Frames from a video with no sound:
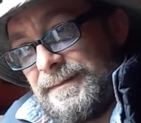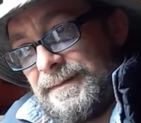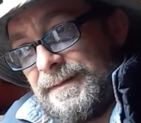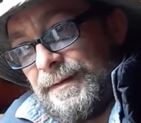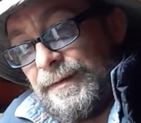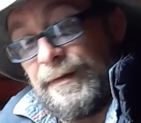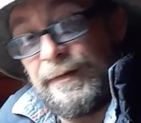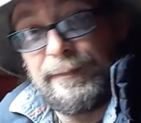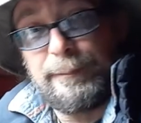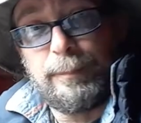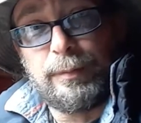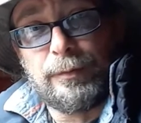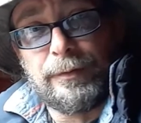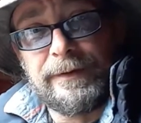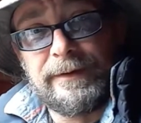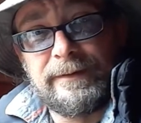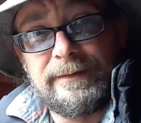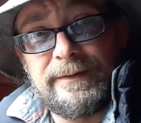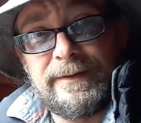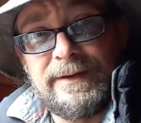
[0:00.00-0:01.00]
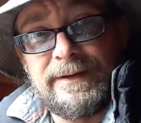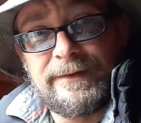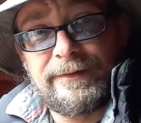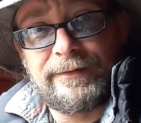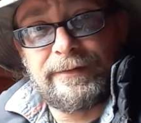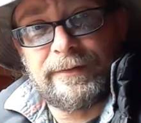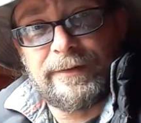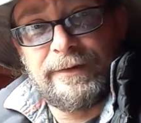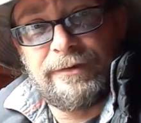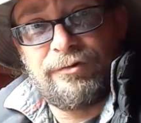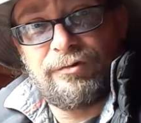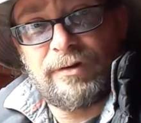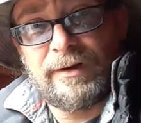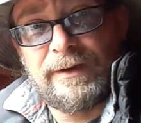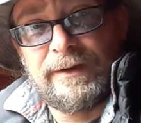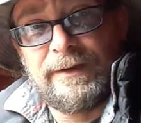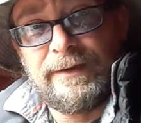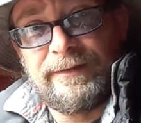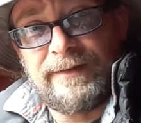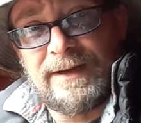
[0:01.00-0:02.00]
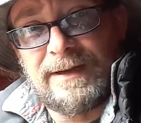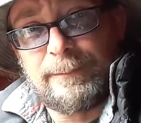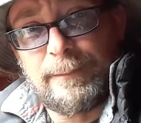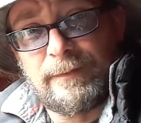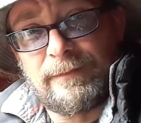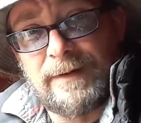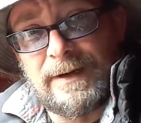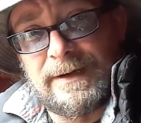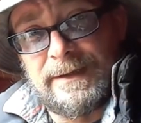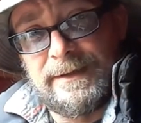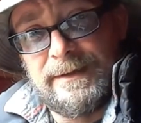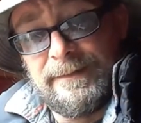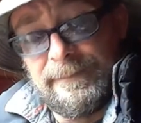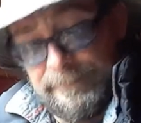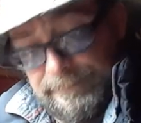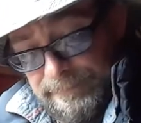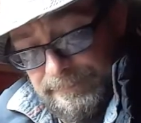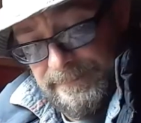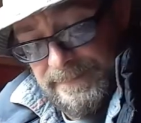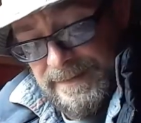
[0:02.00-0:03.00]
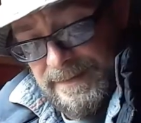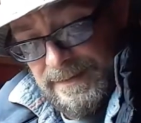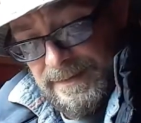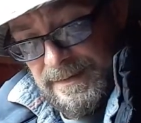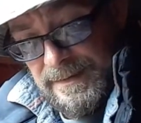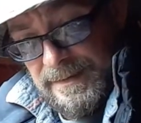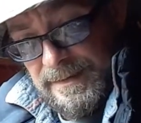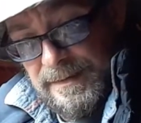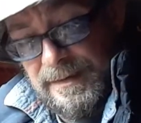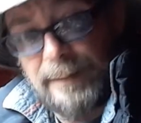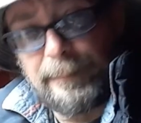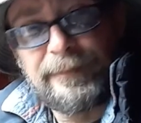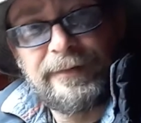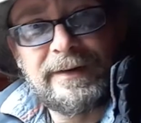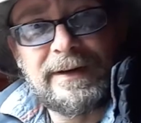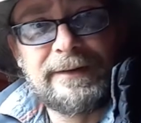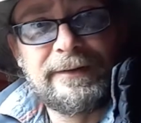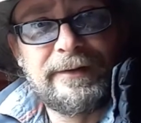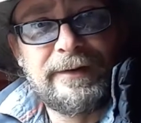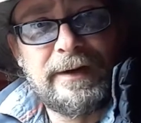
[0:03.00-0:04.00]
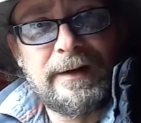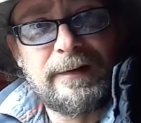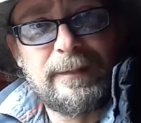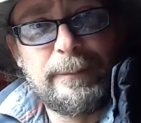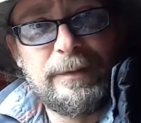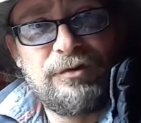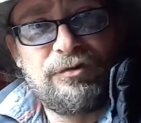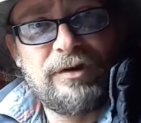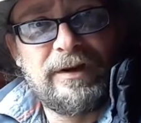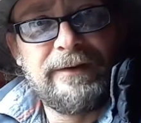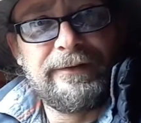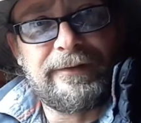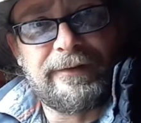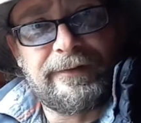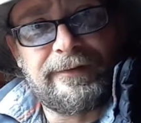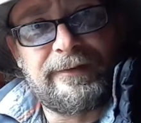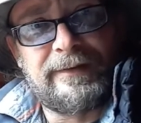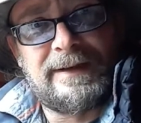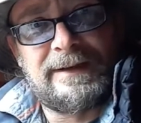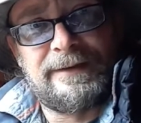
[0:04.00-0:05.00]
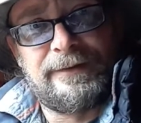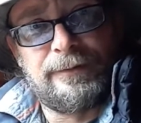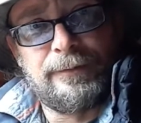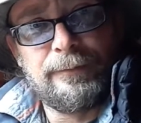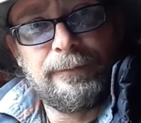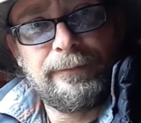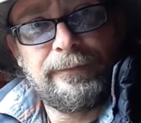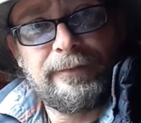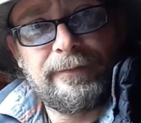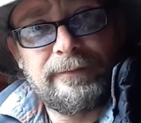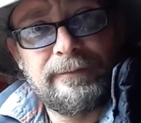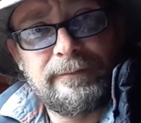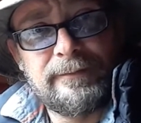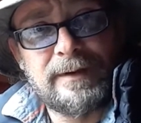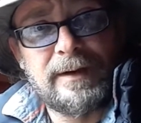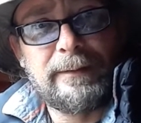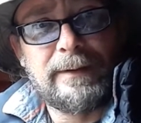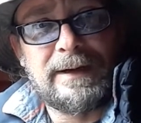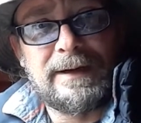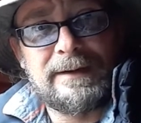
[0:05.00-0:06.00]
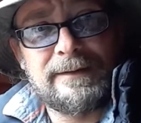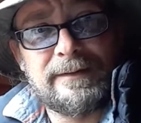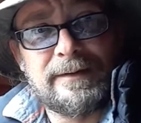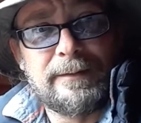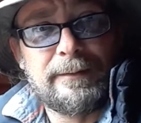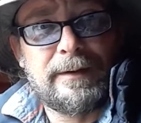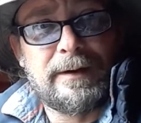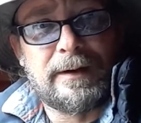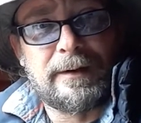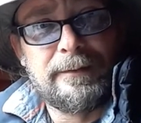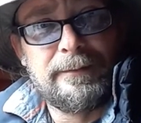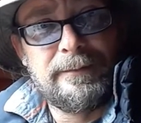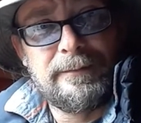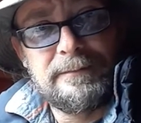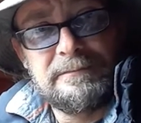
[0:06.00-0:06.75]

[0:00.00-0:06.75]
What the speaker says: at this point, it had started chucking it down with rain. I'm standing there in my Jesus sandals, no hat, no coat,